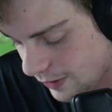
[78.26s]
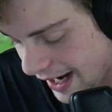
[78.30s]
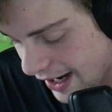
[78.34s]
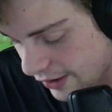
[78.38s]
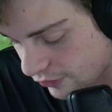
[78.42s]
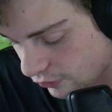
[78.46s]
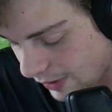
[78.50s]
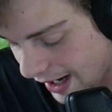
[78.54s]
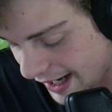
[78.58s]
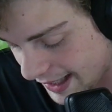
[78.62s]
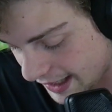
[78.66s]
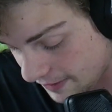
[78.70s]

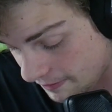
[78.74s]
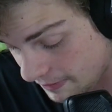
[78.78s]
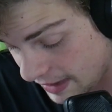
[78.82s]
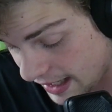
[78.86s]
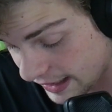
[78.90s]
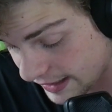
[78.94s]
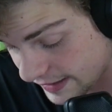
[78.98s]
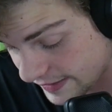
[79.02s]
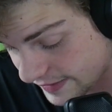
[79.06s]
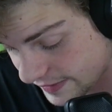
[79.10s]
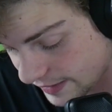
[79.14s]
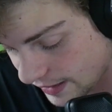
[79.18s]
had
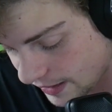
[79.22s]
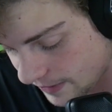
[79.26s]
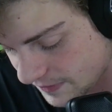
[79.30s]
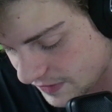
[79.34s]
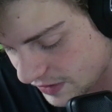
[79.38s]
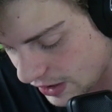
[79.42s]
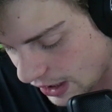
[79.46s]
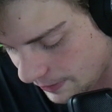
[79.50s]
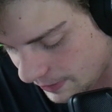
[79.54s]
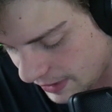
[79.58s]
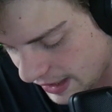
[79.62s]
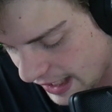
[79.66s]
recommended some.
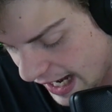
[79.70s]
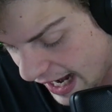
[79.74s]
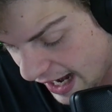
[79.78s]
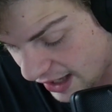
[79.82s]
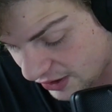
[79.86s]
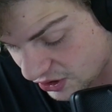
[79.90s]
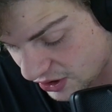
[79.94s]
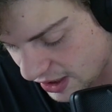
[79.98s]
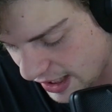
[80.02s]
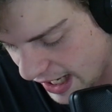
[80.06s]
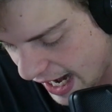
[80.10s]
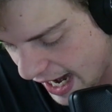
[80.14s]
So I'm gonna
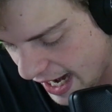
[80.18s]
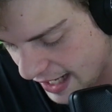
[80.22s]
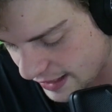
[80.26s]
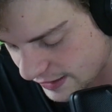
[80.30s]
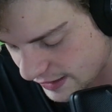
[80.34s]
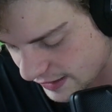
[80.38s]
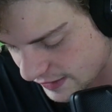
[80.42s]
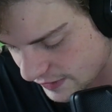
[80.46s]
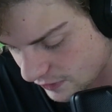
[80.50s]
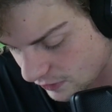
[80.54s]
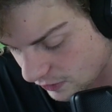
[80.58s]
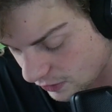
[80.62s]
actually add
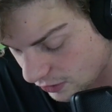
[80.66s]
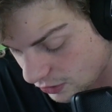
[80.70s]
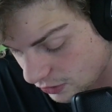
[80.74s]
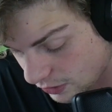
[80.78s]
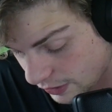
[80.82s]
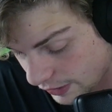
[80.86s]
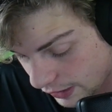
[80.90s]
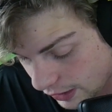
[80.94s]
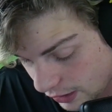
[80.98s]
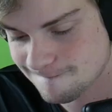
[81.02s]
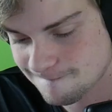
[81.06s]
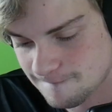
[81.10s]
these real
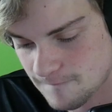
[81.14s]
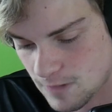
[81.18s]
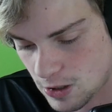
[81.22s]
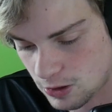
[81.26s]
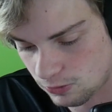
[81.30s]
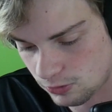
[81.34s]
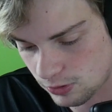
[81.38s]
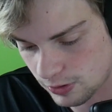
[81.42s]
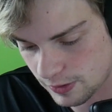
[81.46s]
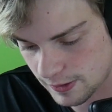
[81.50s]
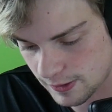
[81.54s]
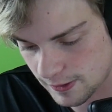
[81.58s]
quick.
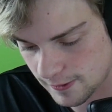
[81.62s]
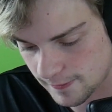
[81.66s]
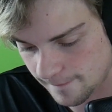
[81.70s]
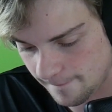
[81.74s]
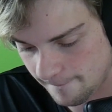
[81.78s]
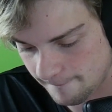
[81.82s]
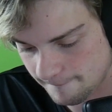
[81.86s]
What were they?